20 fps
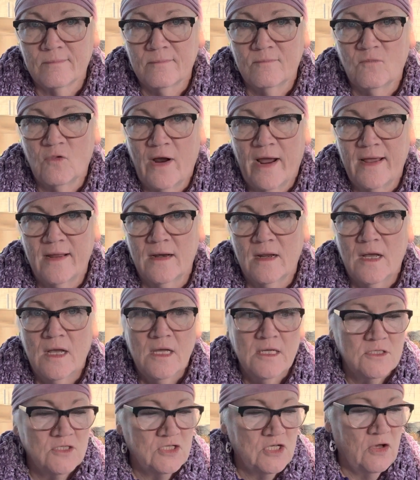right?
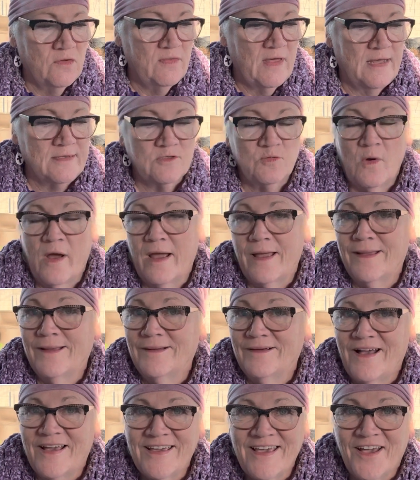So that's why
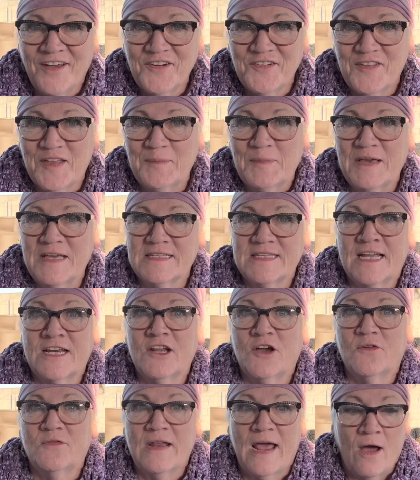I counted them, because I
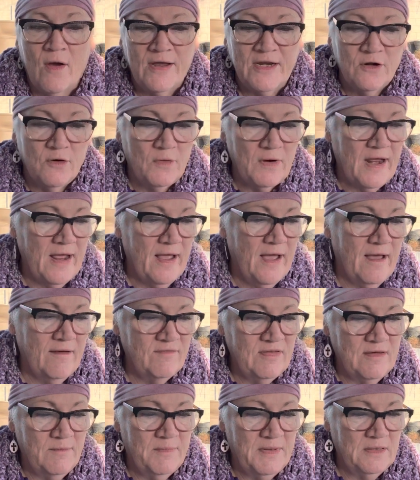know what I have
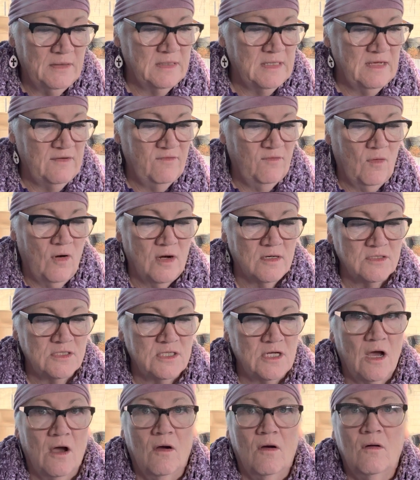the ability for.
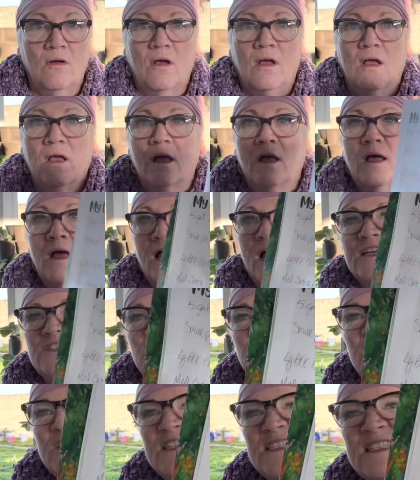So as
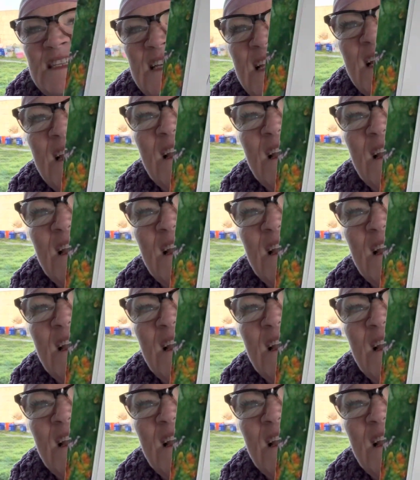you can see,